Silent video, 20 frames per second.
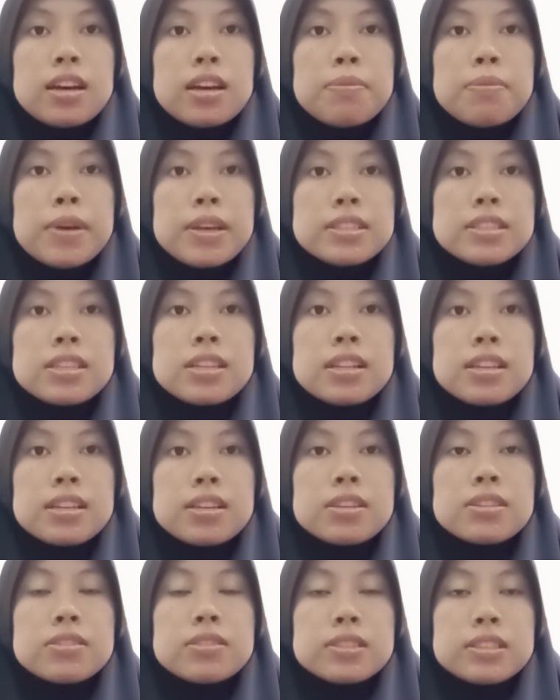
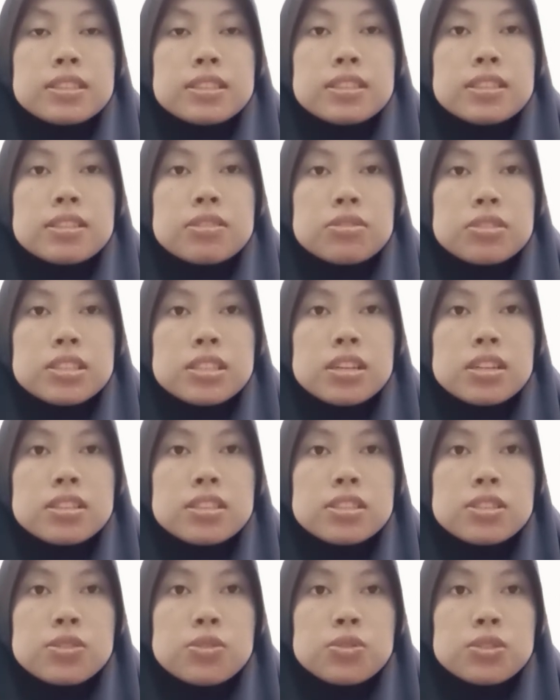Basically, critical
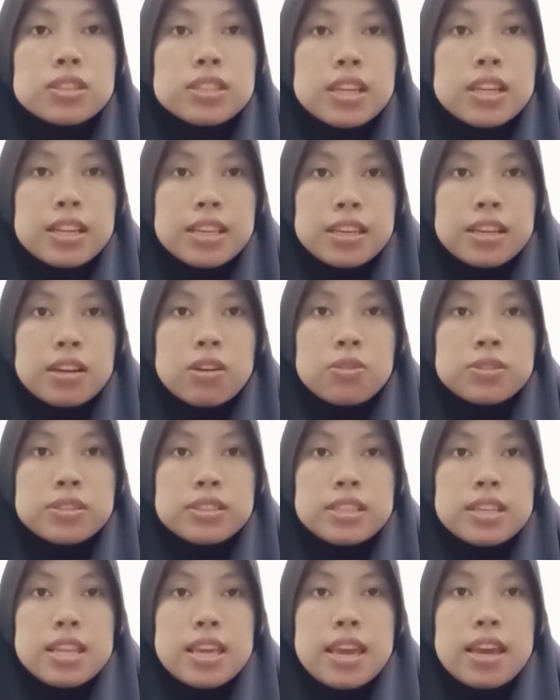discourse study, or
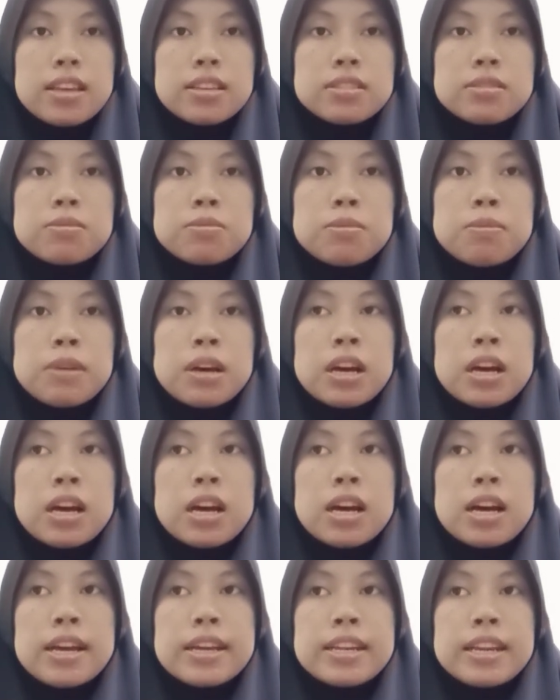CDS,
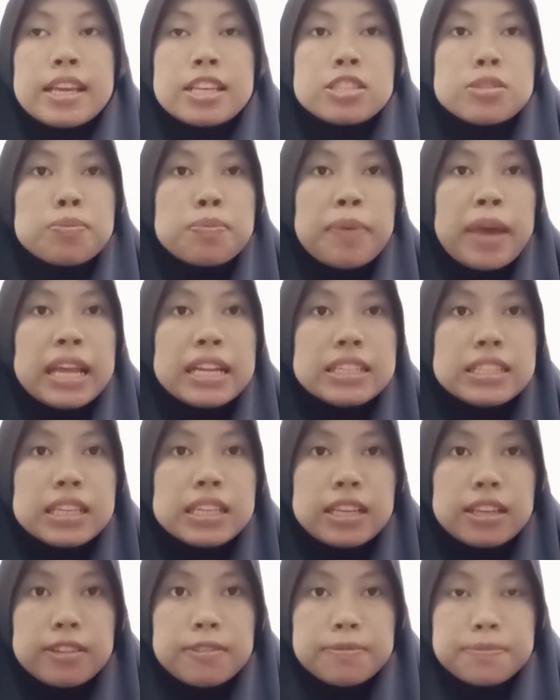an
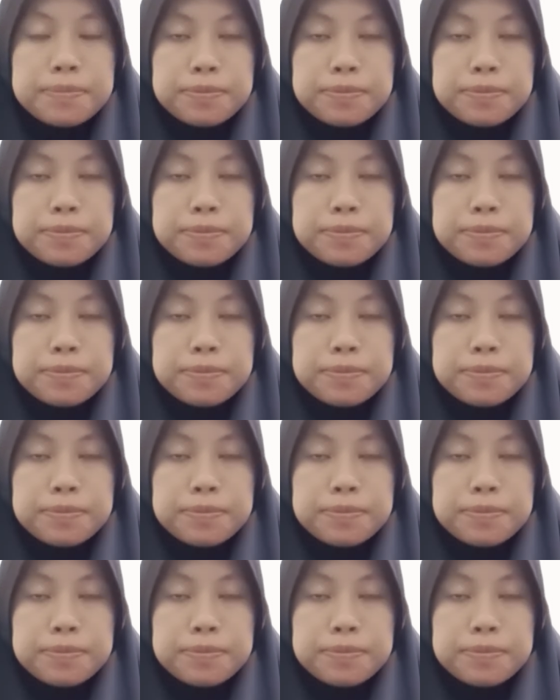expanding